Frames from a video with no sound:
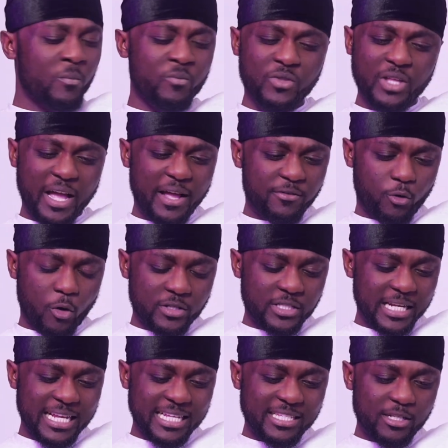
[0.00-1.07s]
because
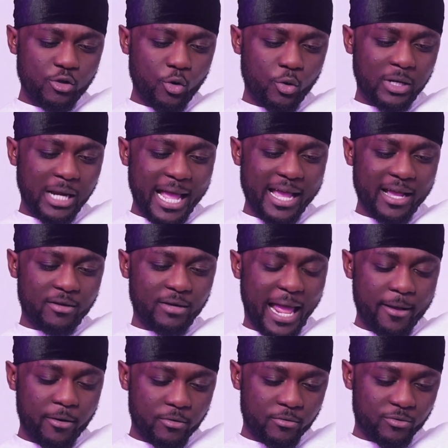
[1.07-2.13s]
it doesn't look like
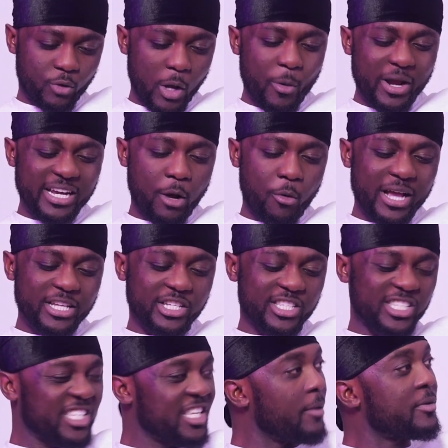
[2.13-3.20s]
the way she
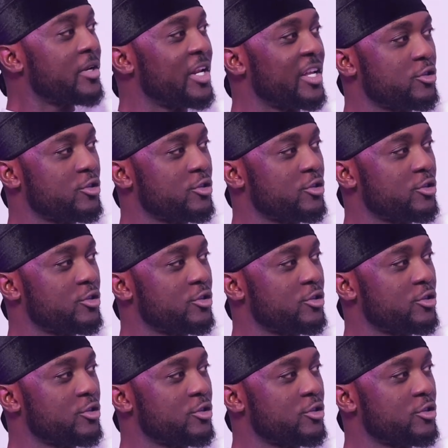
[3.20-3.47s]
skipped the